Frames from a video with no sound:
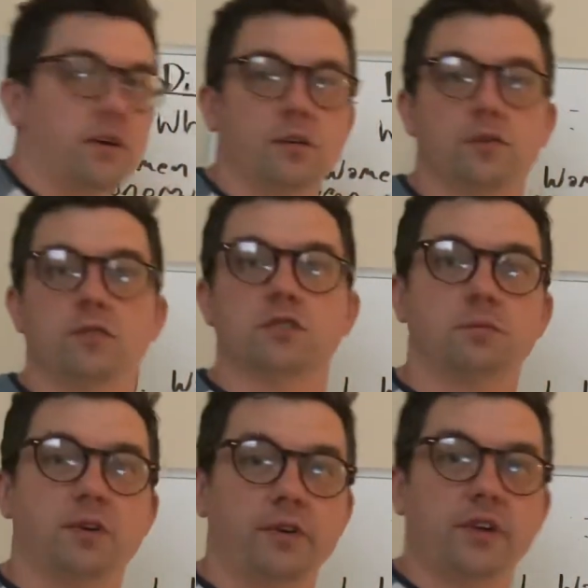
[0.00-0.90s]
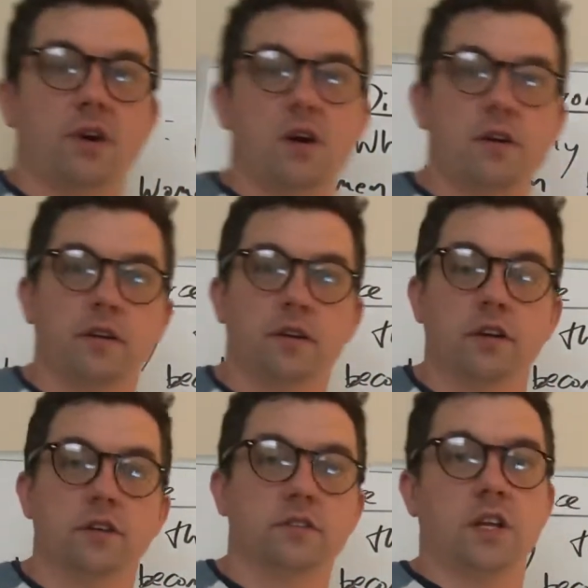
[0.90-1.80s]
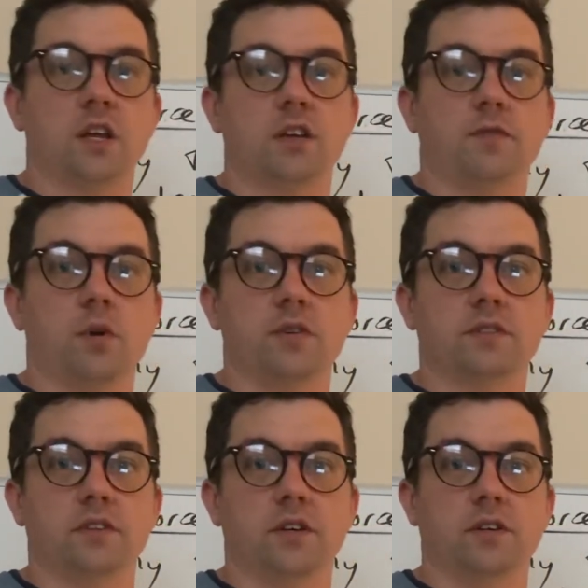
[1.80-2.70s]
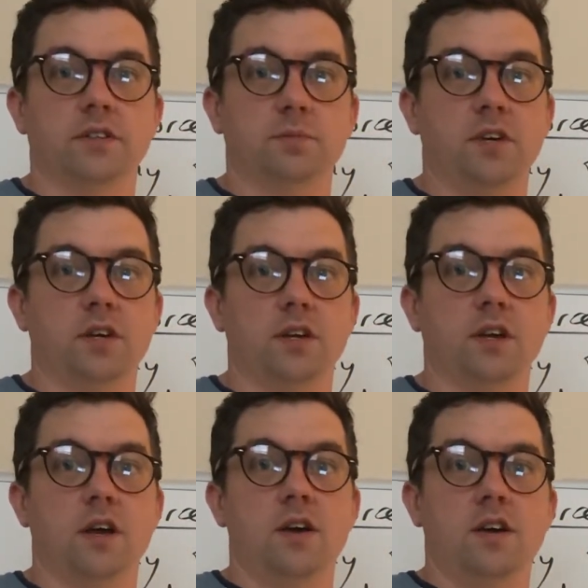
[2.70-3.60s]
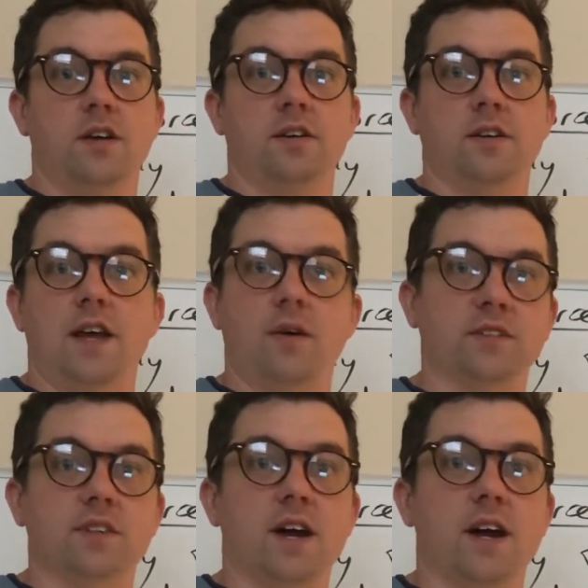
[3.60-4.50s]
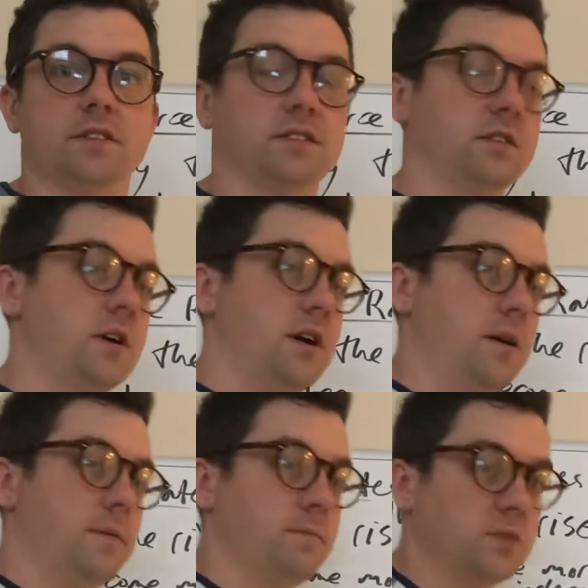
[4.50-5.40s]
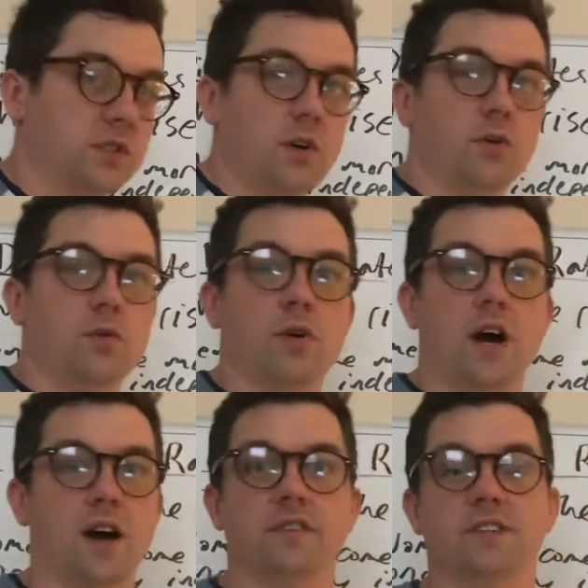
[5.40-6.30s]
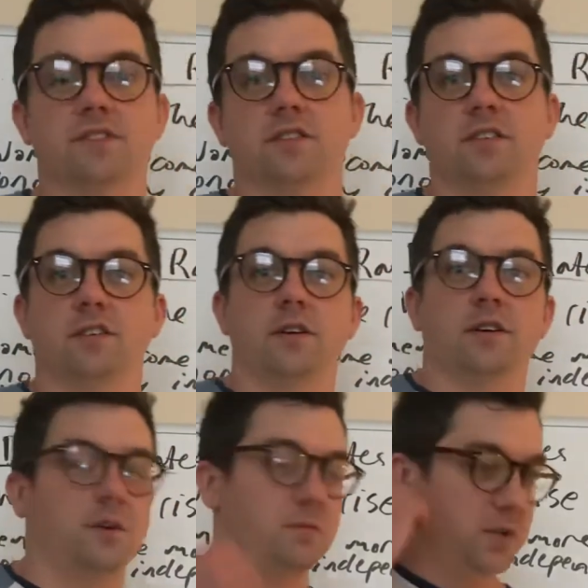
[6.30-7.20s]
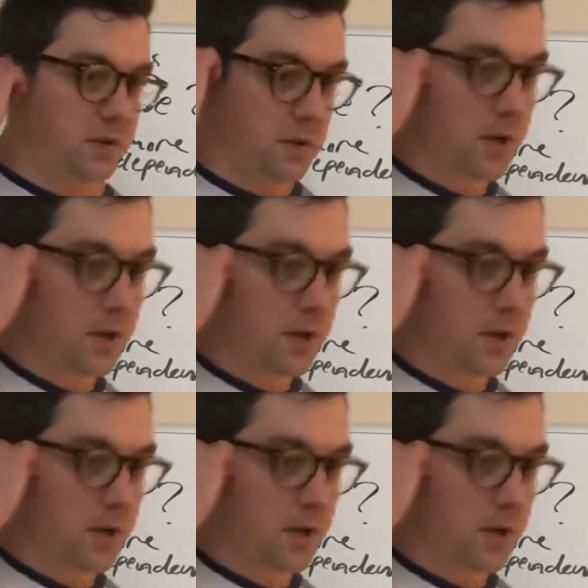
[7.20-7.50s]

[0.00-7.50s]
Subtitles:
it used to be really hard to get a divorce, legally speaking. Now it's not. So obviously there are going to be